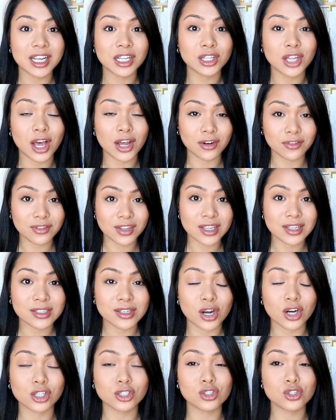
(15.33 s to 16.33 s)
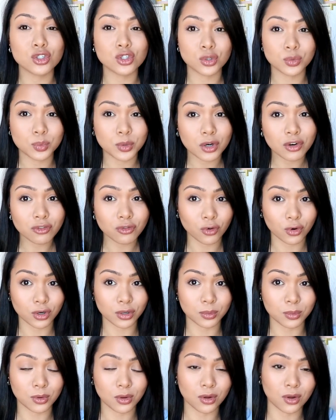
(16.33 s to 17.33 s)
A lot of these are super
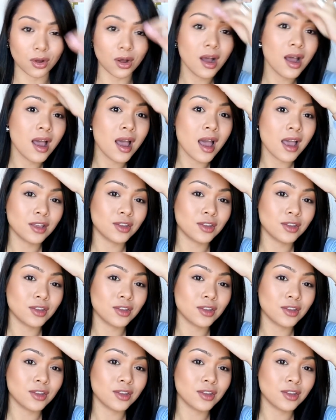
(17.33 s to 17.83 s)
affordable.